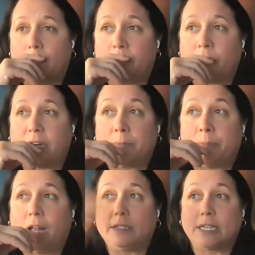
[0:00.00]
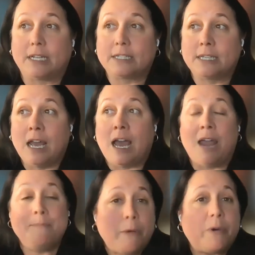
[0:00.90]
progressive politics.
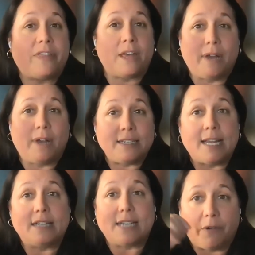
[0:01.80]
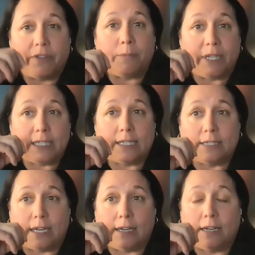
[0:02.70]
I met with him. I sat down with him in
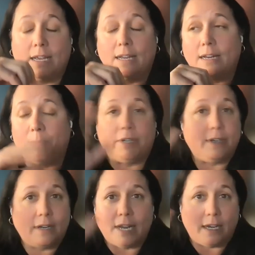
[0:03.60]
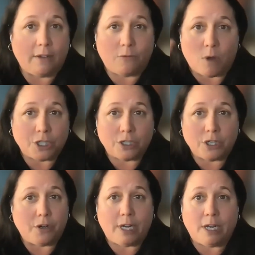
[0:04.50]
DC, and I'm a native
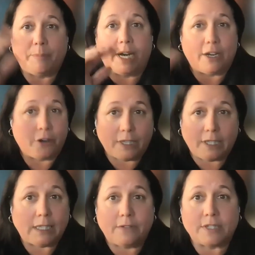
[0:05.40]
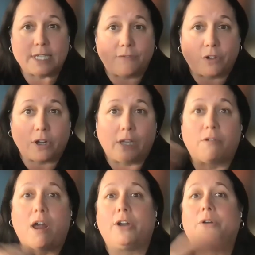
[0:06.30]
Washingtonian, but I currently live in Denver,
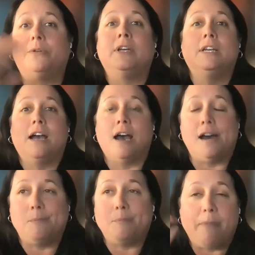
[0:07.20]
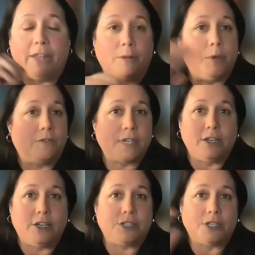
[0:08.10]
Colorado. Made the move
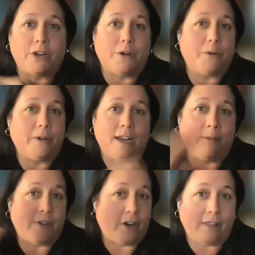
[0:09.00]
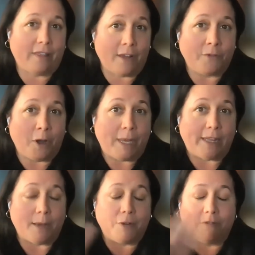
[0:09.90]
10 years ago, and I'm very thankful I
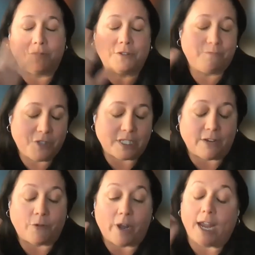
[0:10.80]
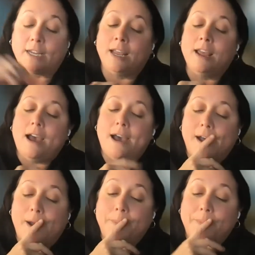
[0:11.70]
made that move, just FYI.
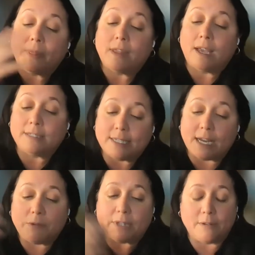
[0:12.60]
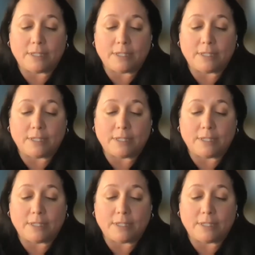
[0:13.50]
I sat down